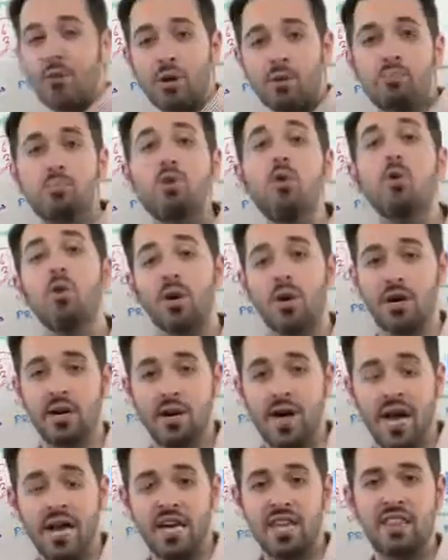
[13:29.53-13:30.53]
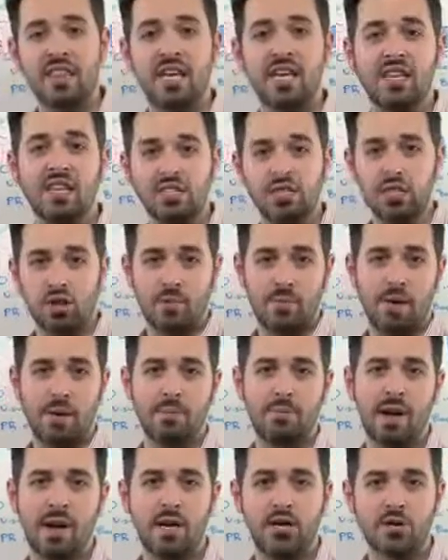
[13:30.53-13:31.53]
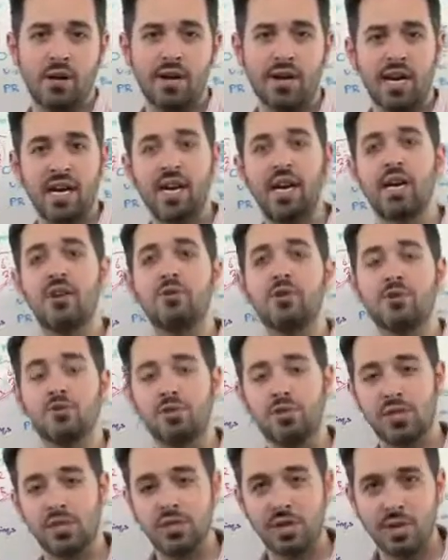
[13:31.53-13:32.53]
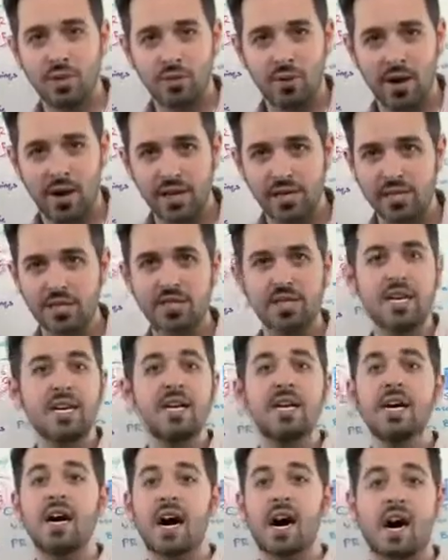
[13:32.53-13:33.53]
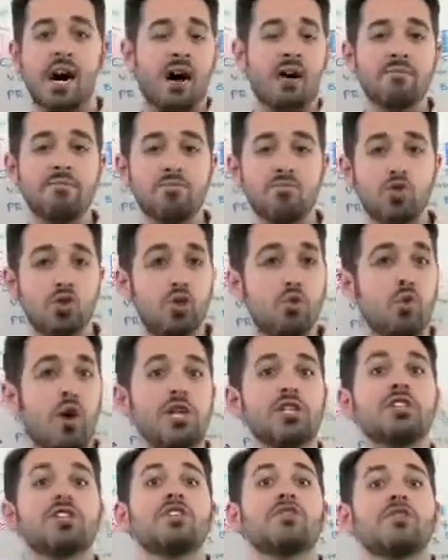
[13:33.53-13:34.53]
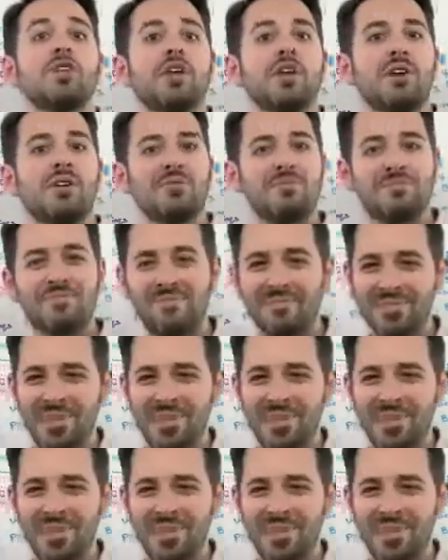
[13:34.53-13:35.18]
not report anything that's domain PageRank, and anyone who says otherwise should watch this video.